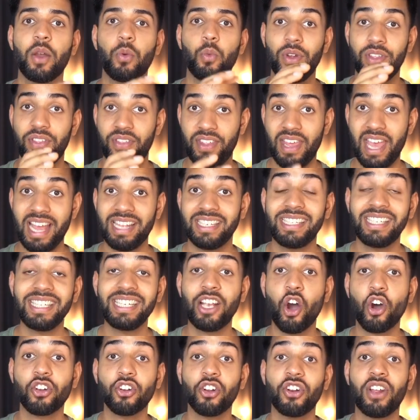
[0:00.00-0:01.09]
with the SD
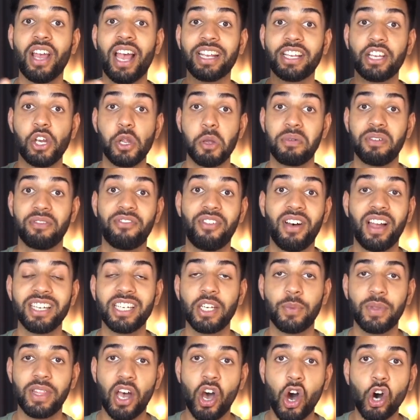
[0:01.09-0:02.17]
card on it, I can open
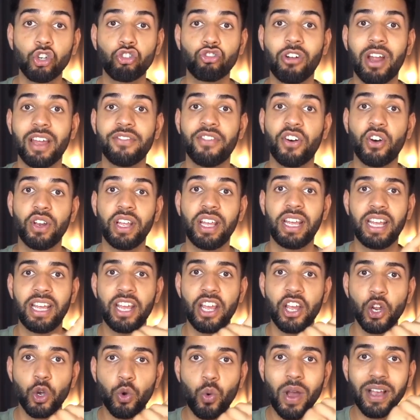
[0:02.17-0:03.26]
Finder with a hard drive on it,
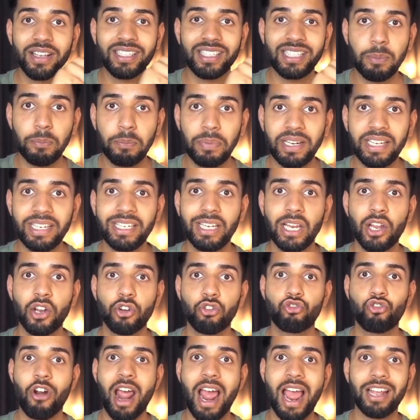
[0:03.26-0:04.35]
quite simply
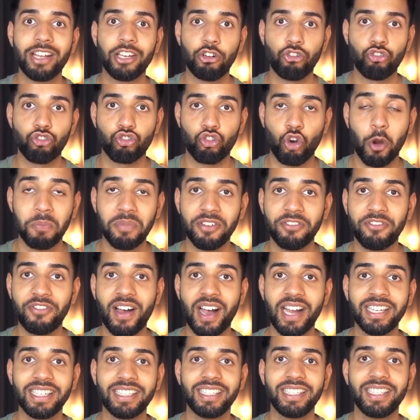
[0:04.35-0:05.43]
drag and drop the
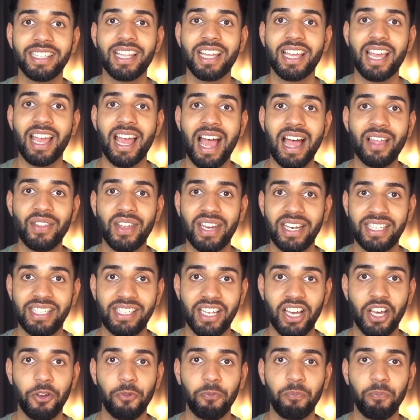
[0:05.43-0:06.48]
file, and then it's done.